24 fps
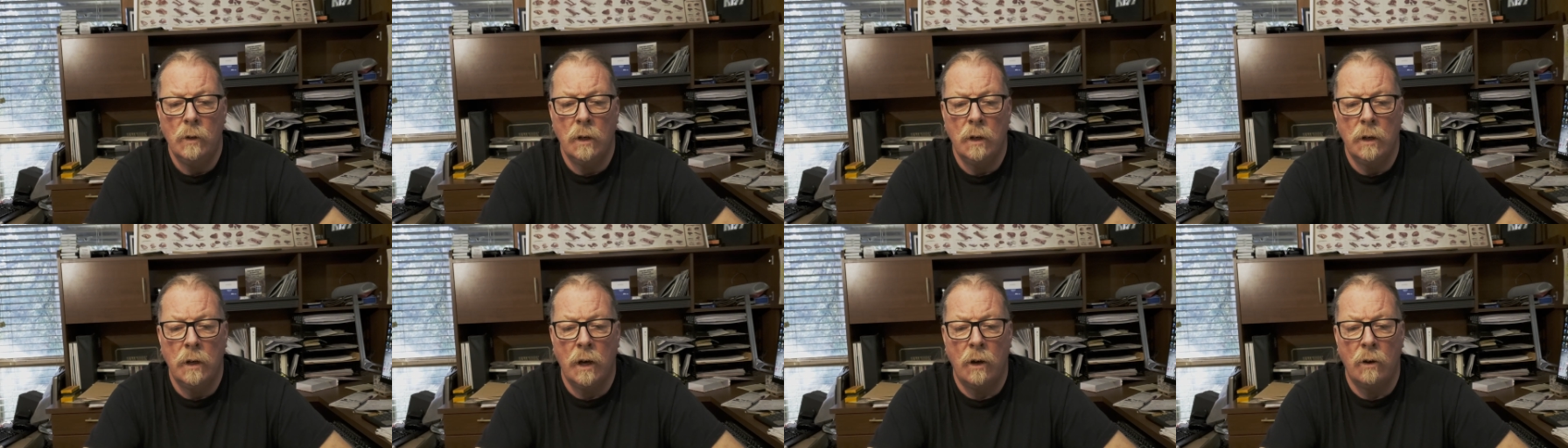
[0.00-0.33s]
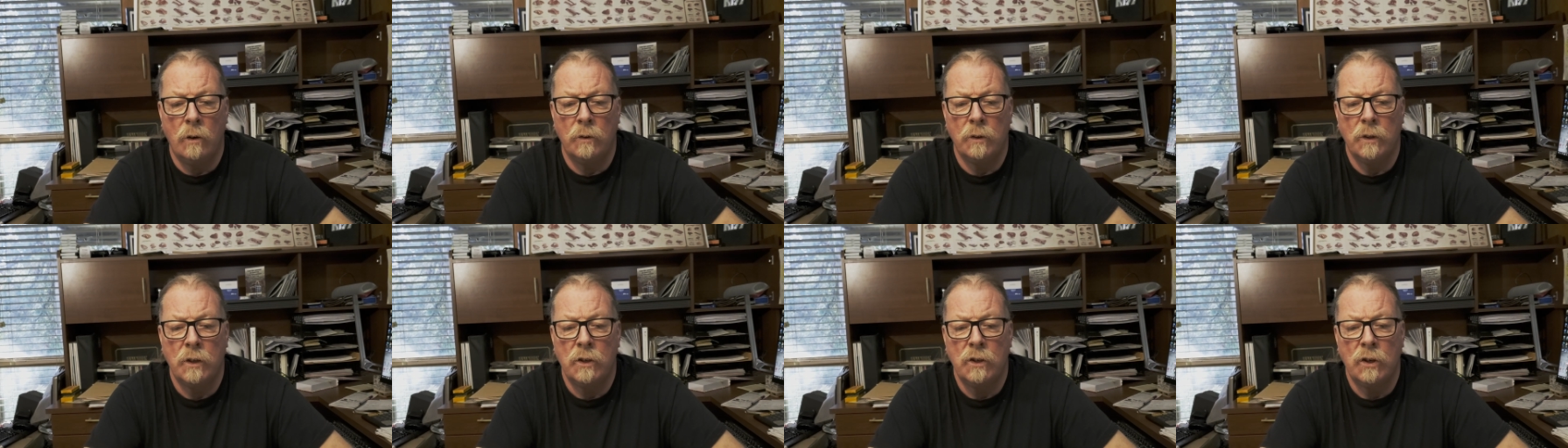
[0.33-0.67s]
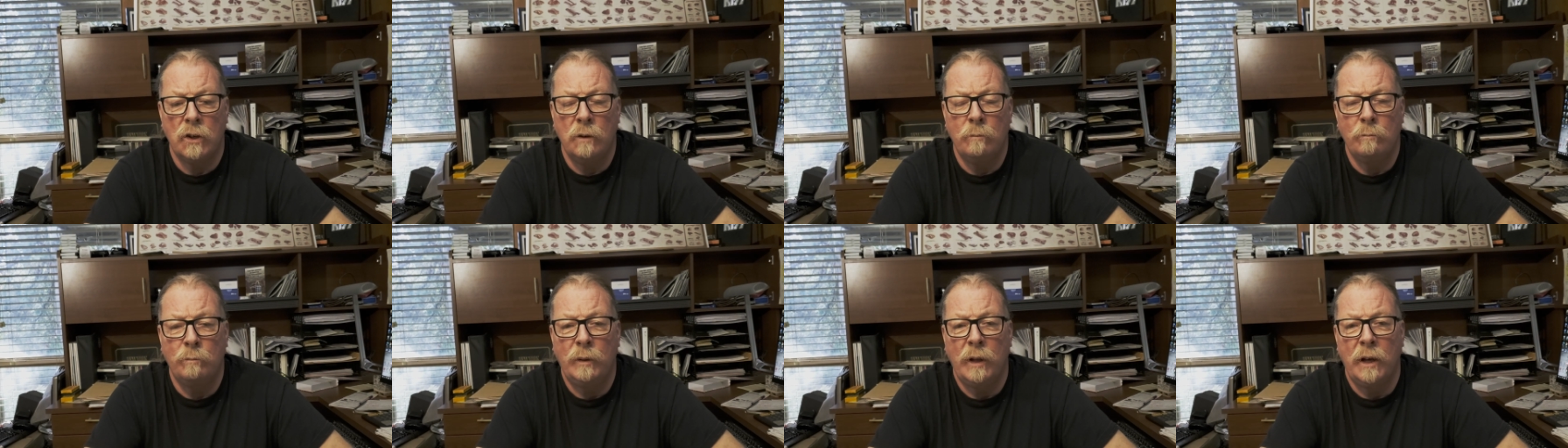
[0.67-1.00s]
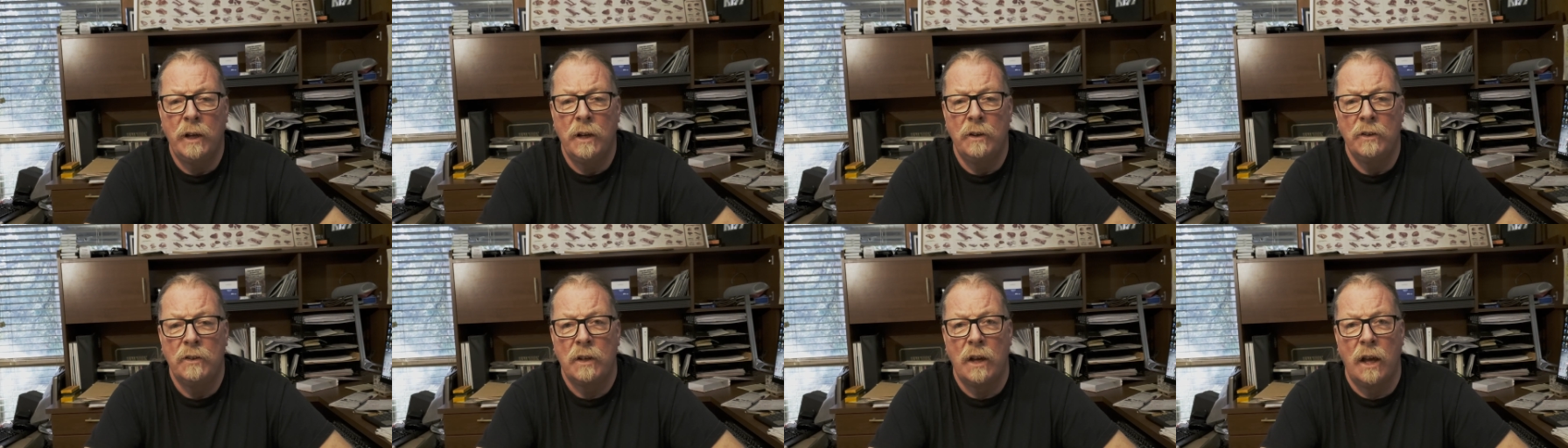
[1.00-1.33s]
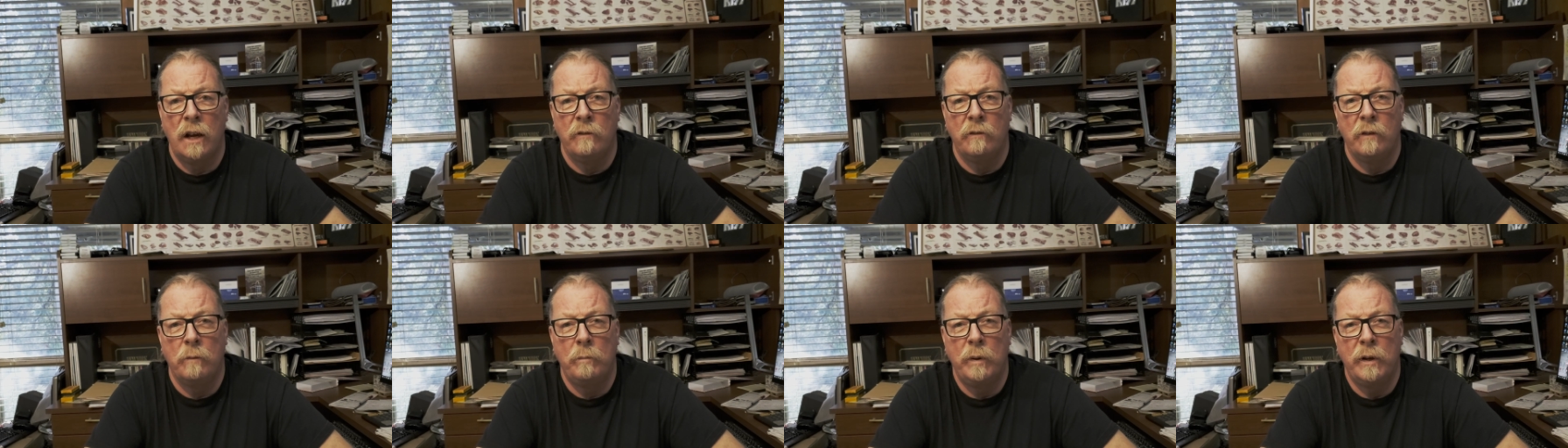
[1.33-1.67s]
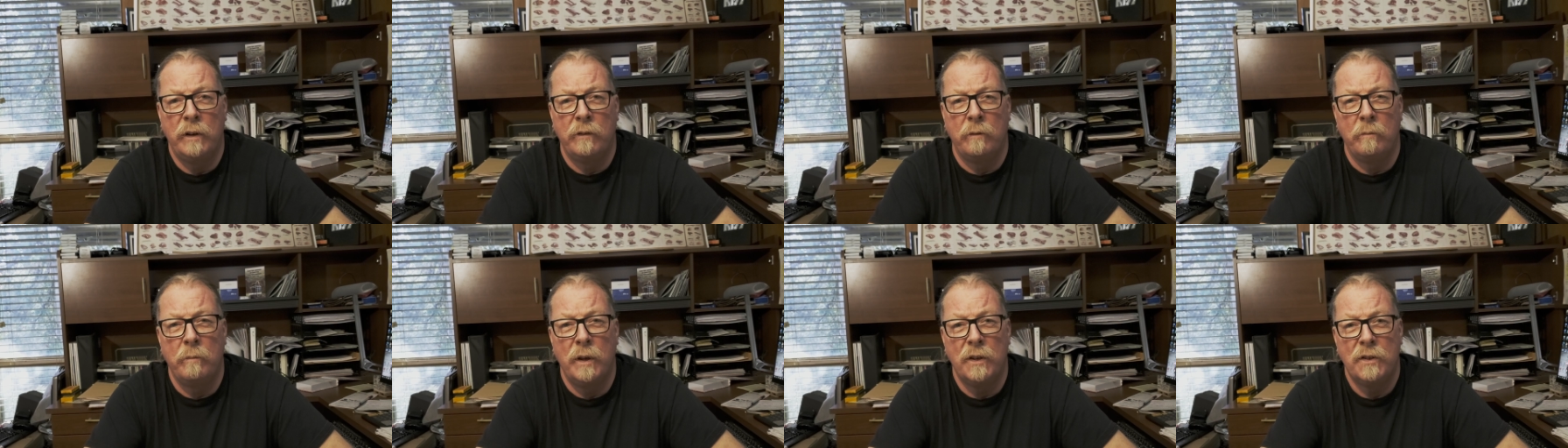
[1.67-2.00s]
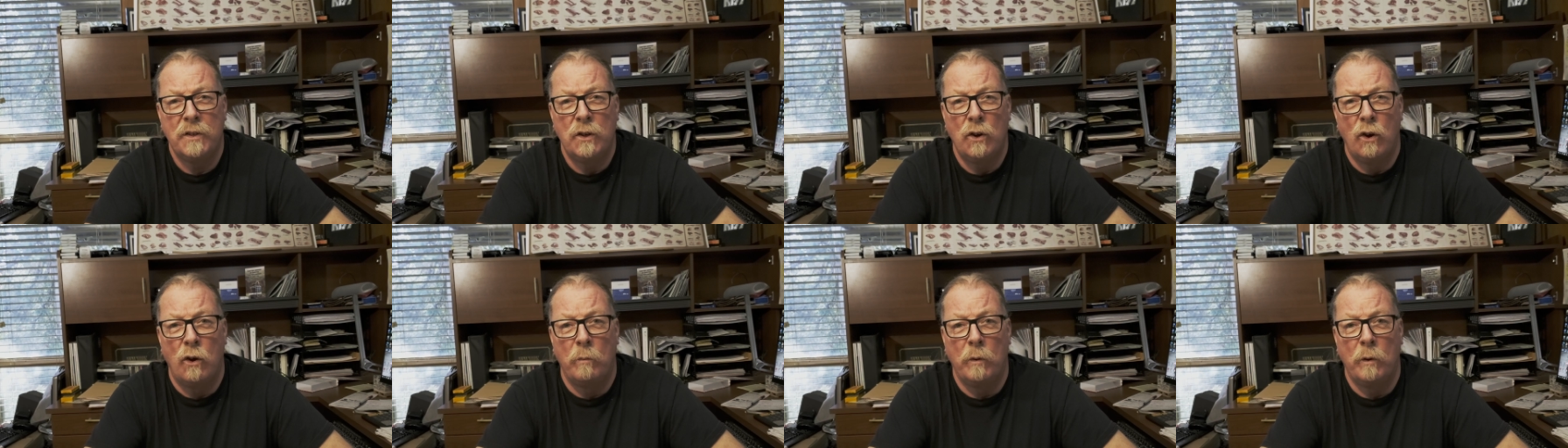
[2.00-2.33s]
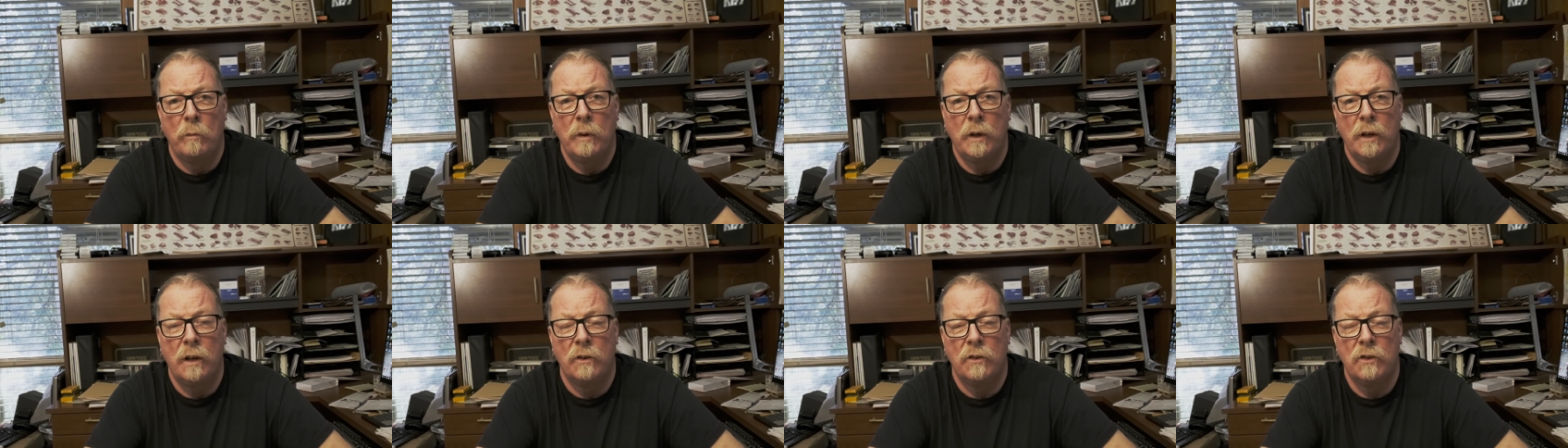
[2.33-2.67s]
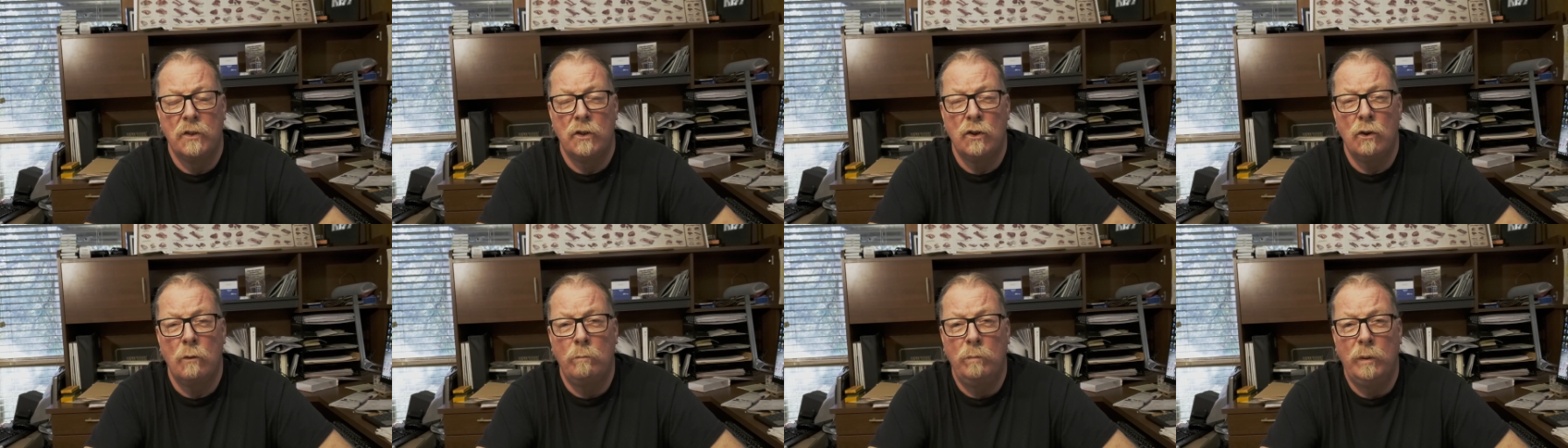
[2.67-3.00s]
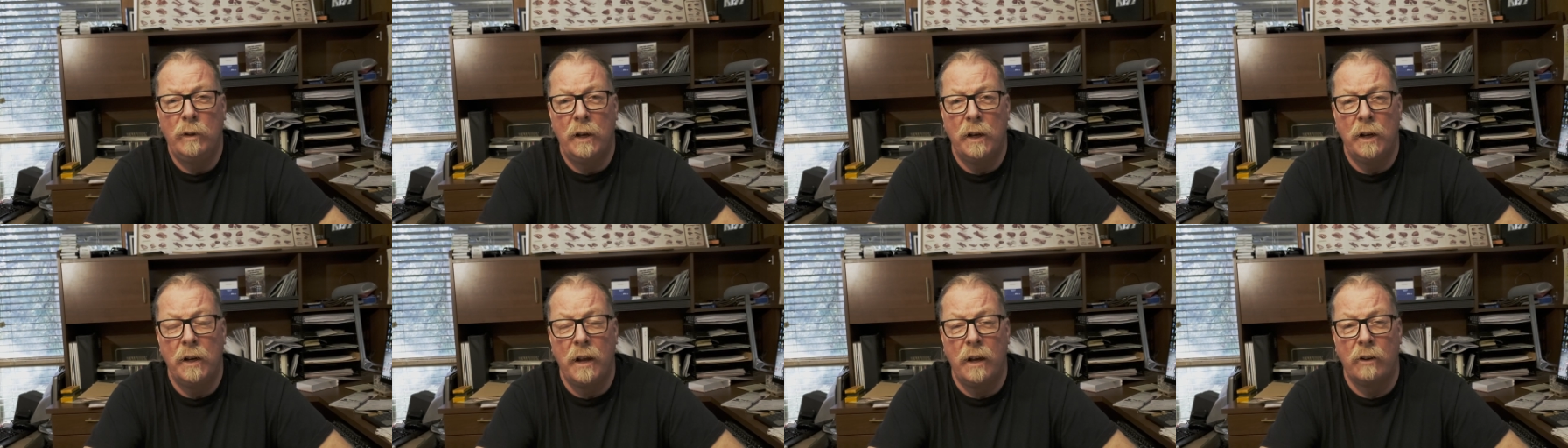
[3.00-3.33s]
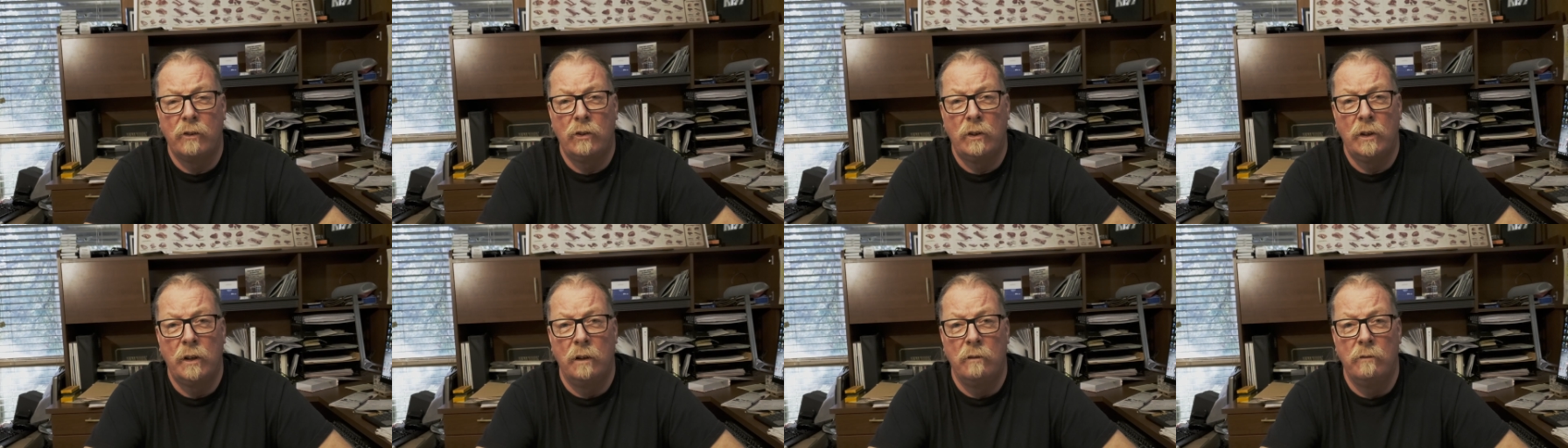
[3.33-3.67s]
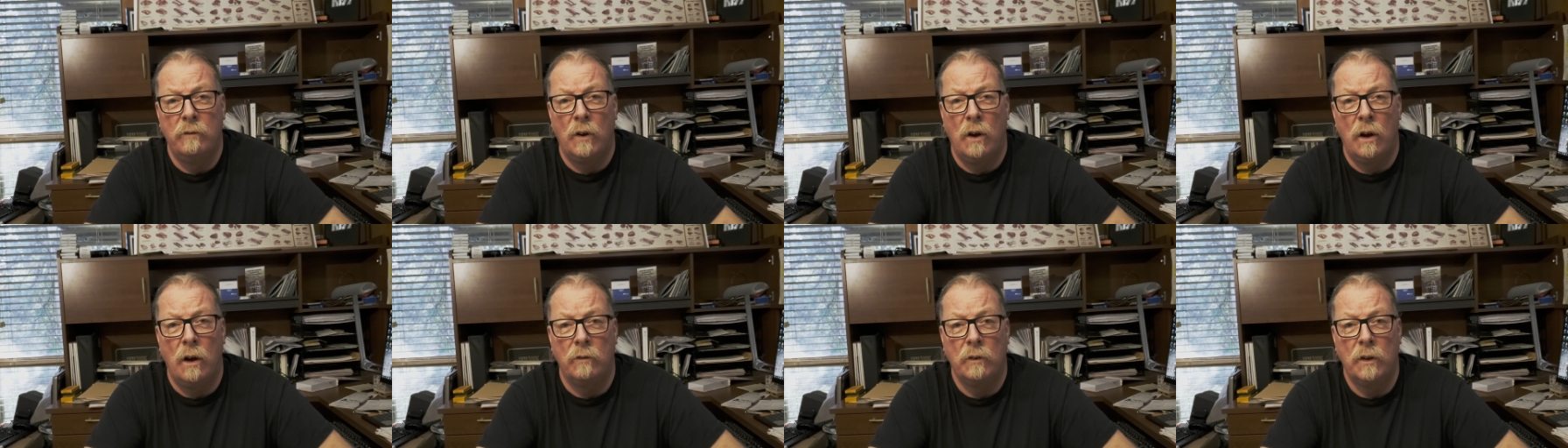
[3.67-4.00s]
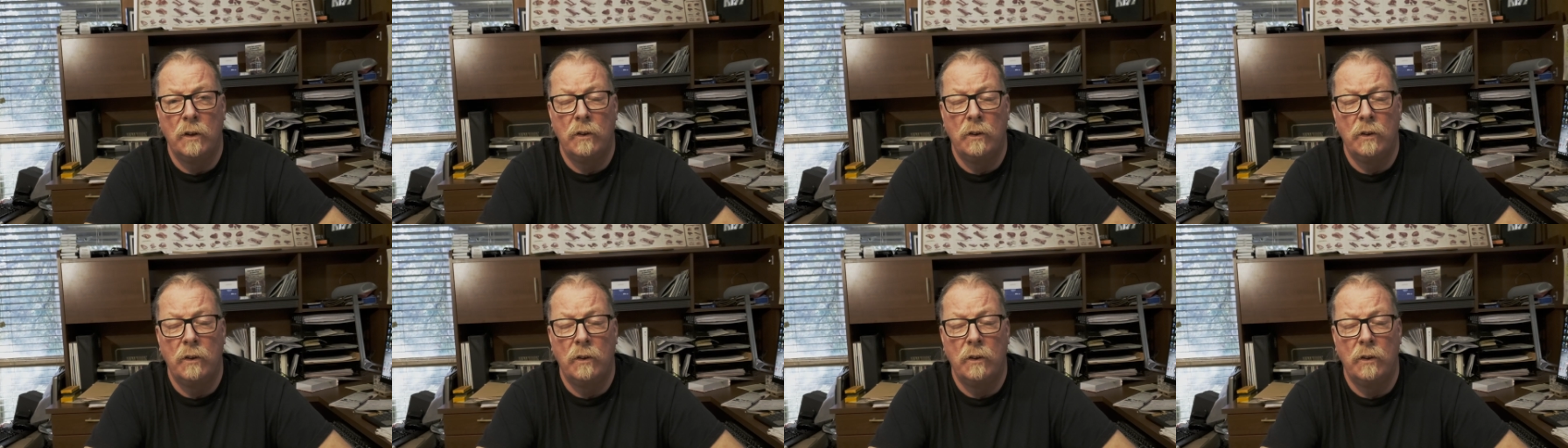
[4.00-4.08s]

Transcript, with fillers: Now, the term bloody is kind of a bit of a misnomer because there's no blood actually involved.